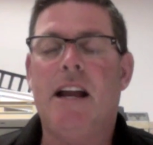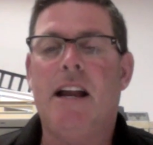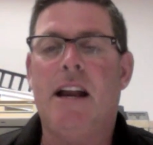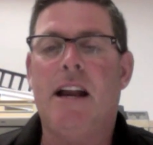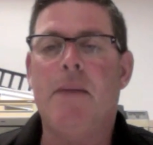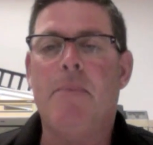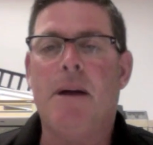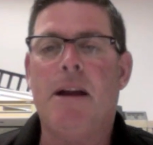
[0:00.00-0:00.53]
And
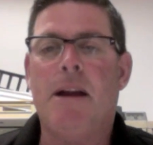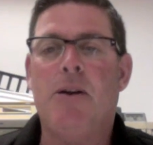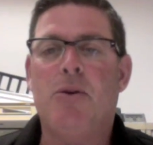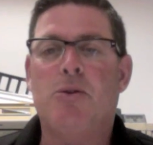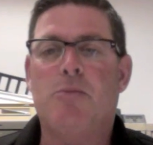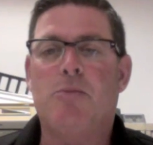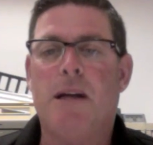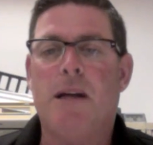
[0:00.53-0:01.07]
anybody that
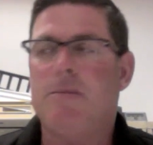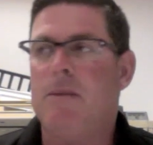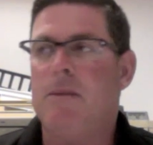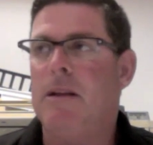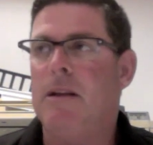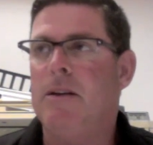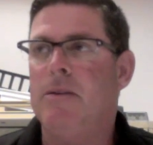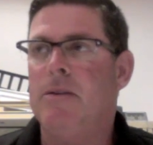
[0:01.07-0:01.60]
knows
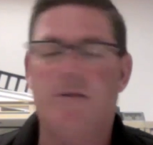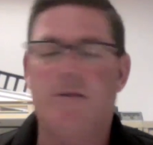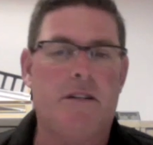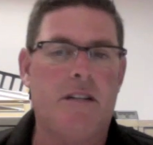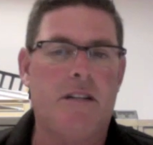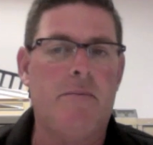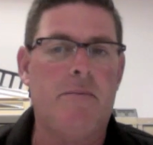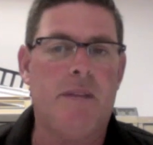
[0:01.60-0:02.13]
baseball and knows
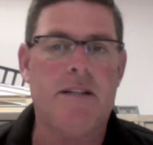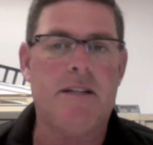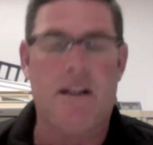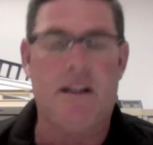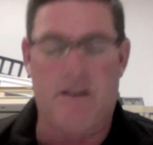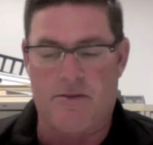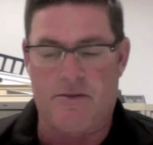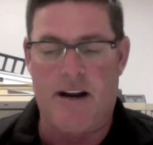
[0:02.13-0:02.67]
a team that's
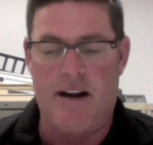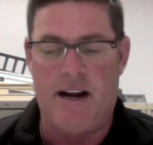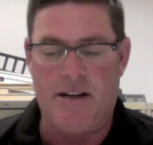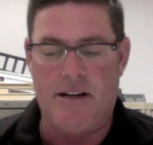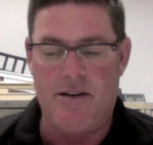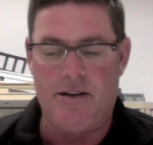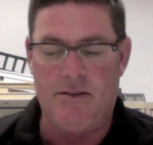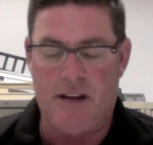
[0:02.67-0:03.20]
hitting
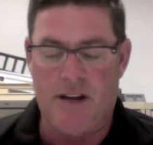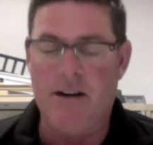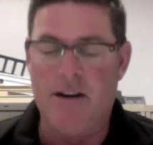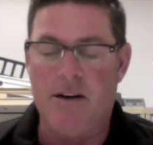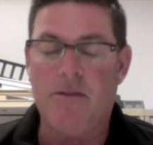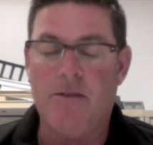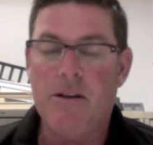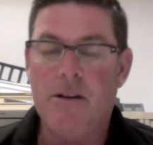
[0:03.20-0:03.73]
382, they
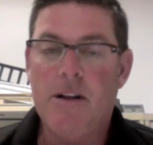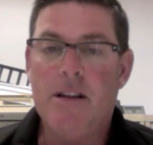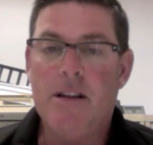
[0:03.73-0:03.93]
know